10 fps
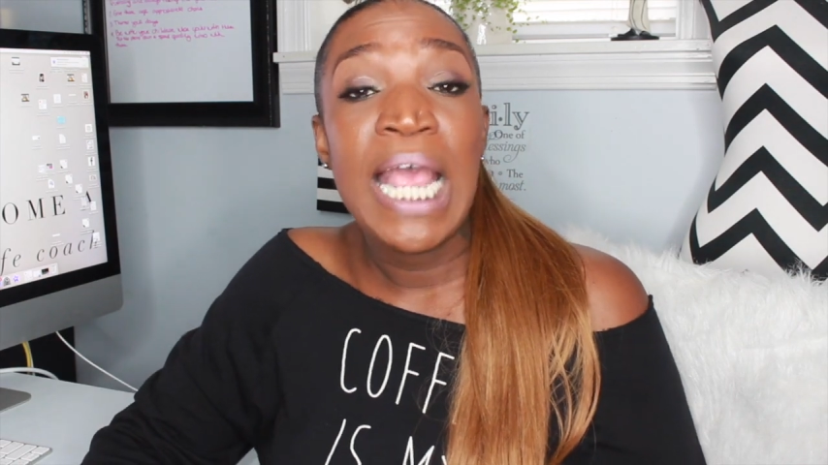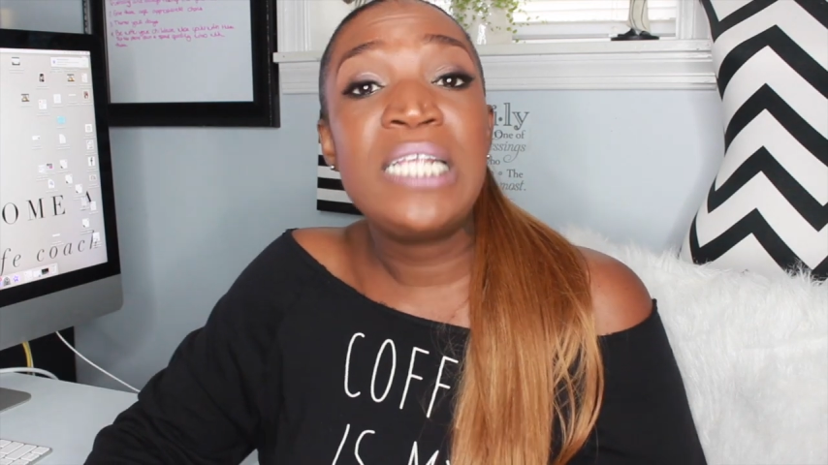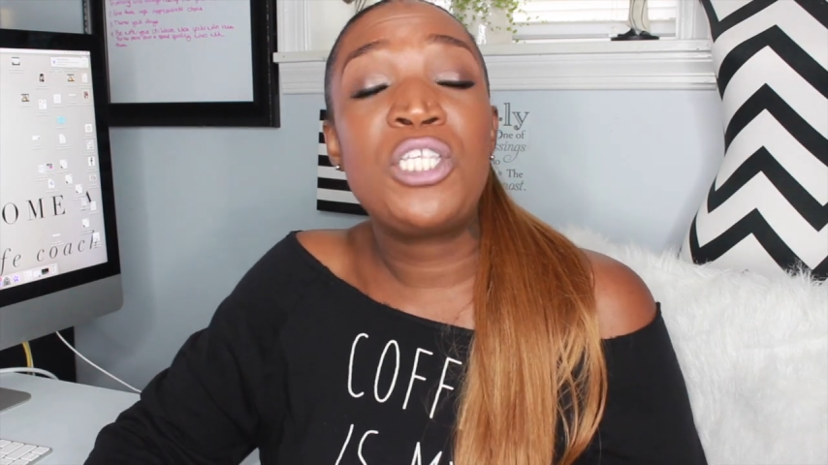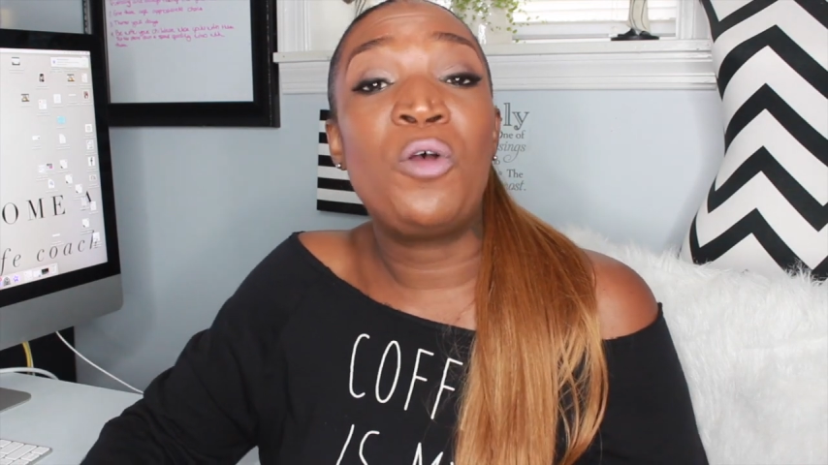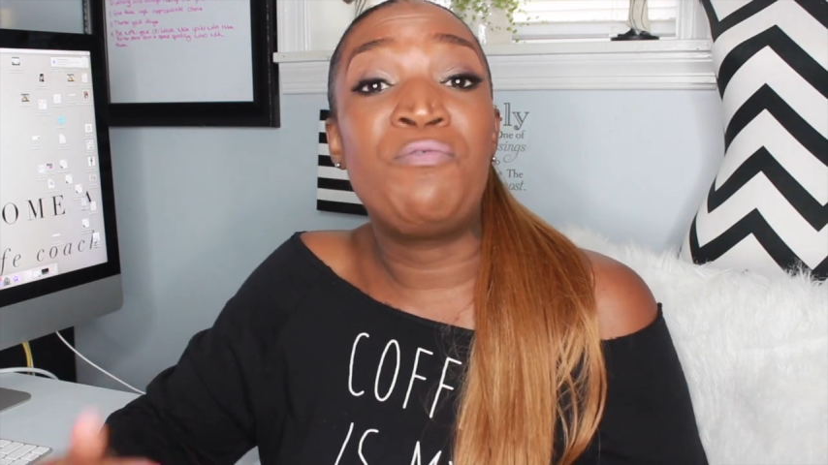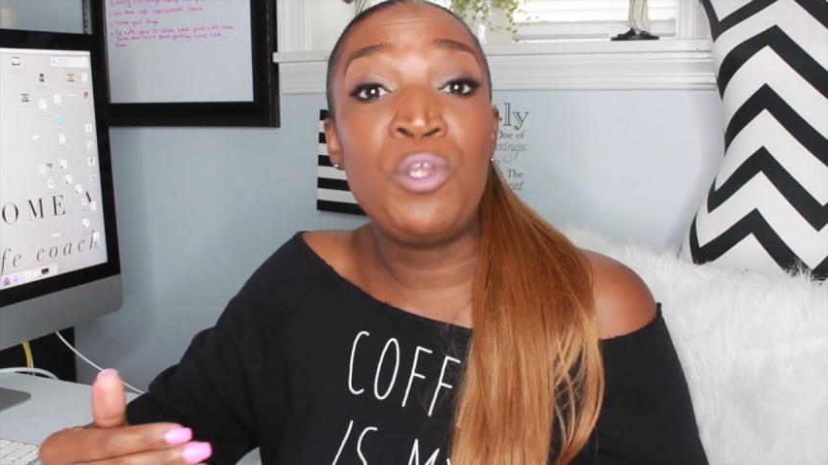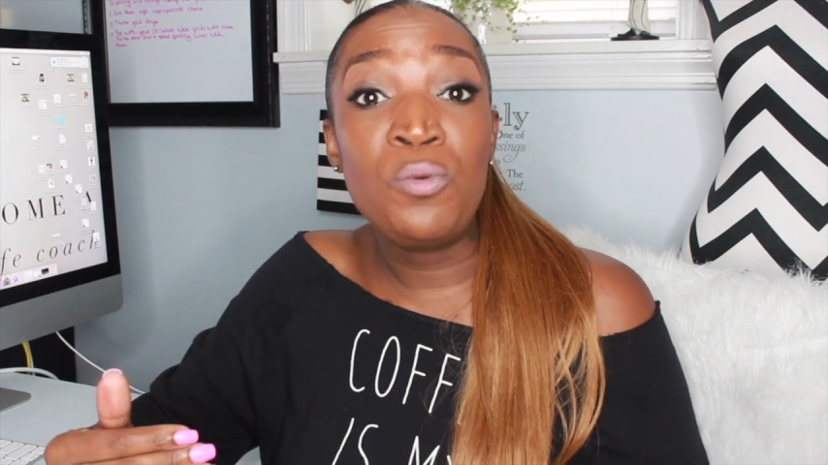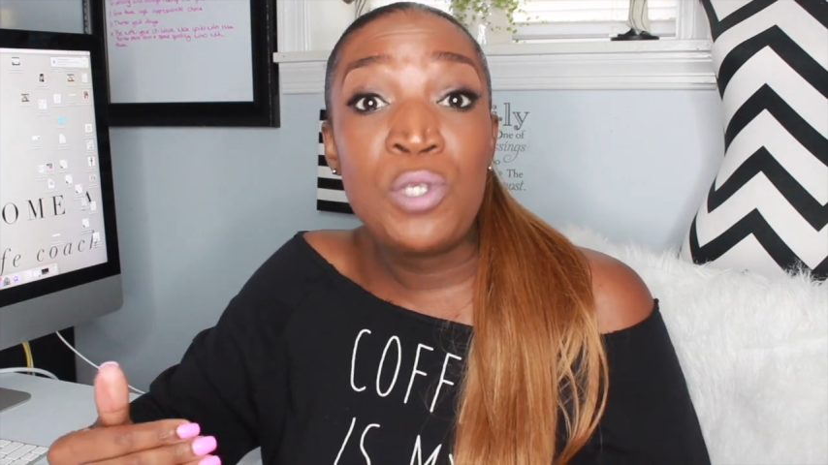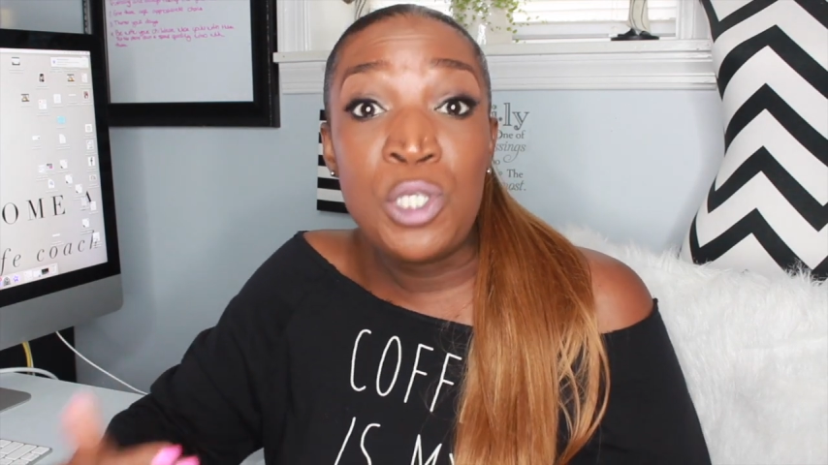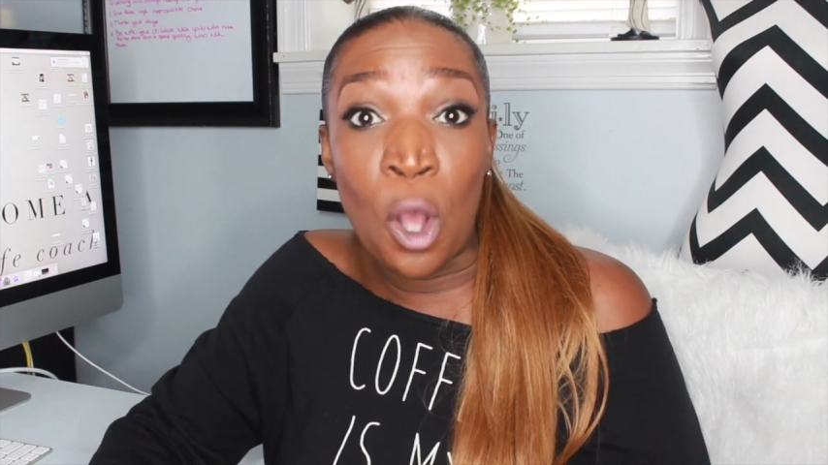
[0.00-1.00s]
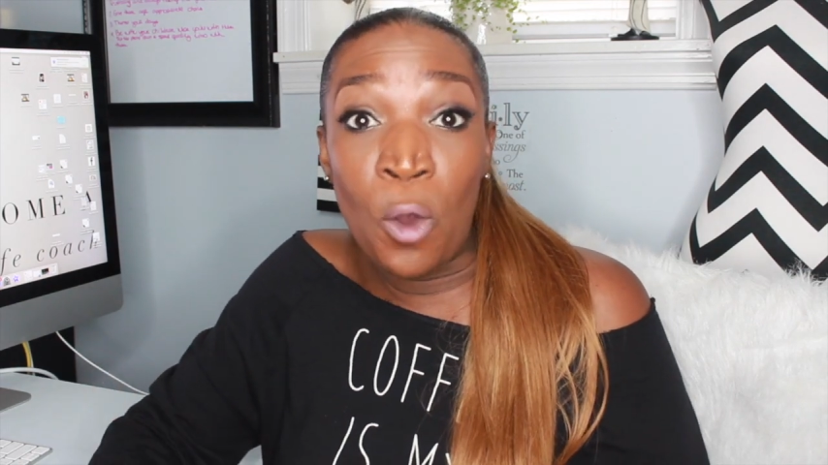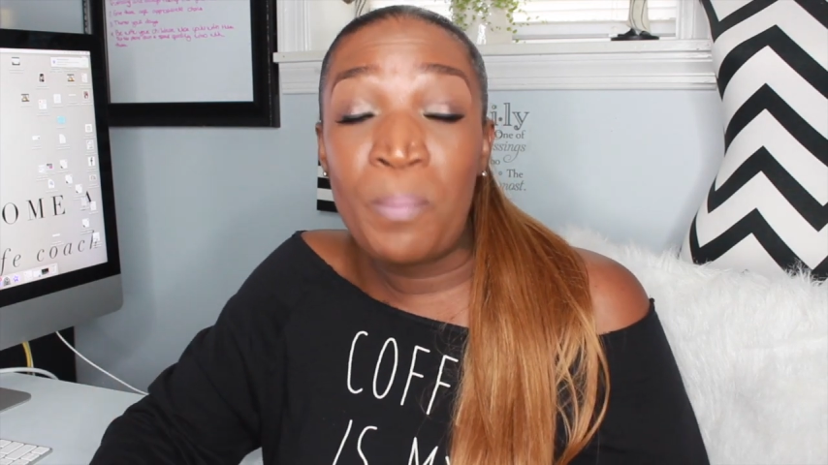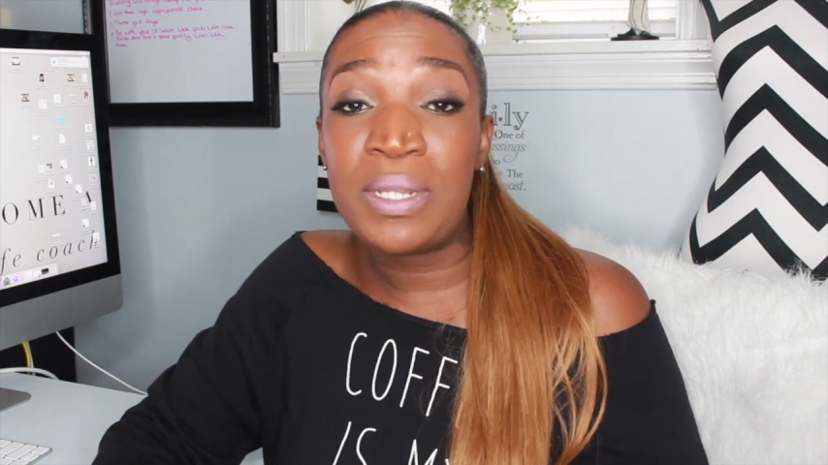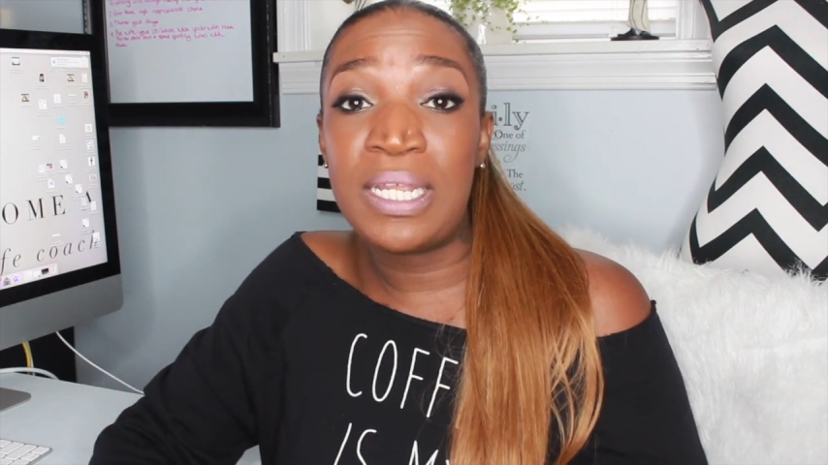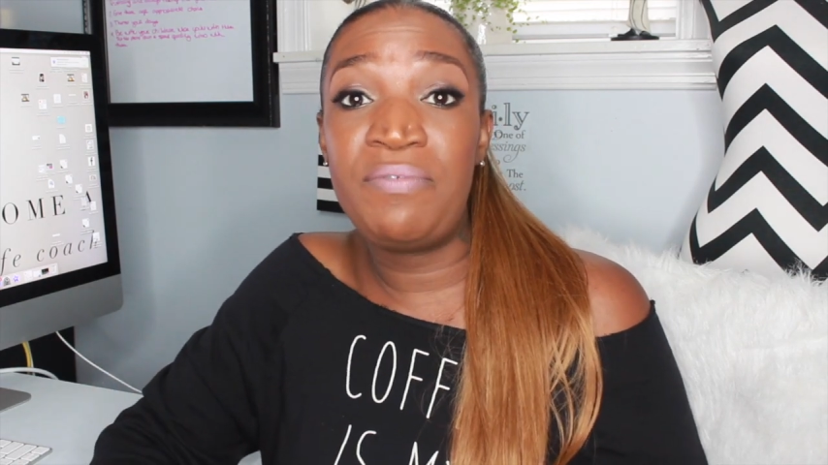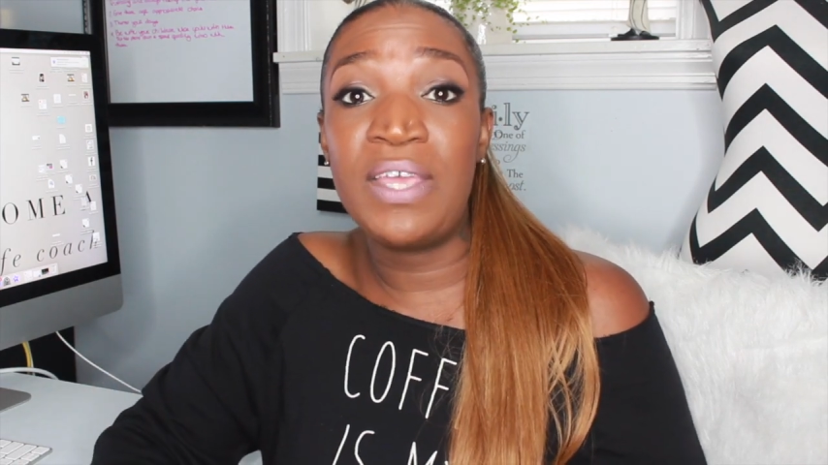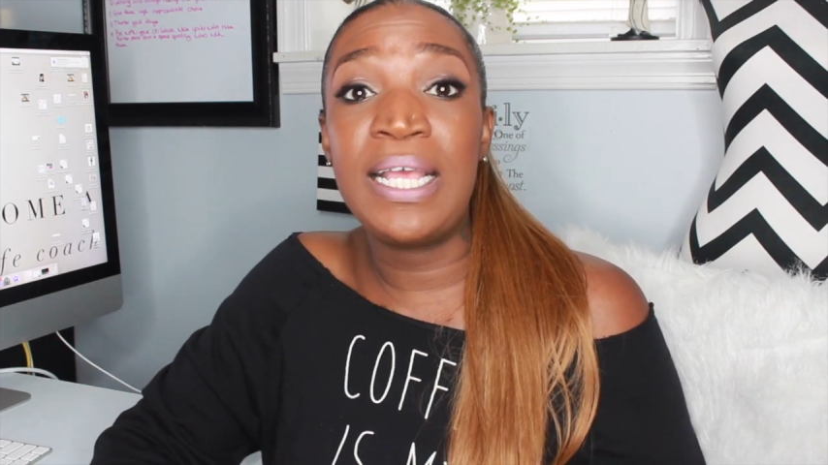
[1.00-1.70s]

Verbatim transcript: And so if you don't believe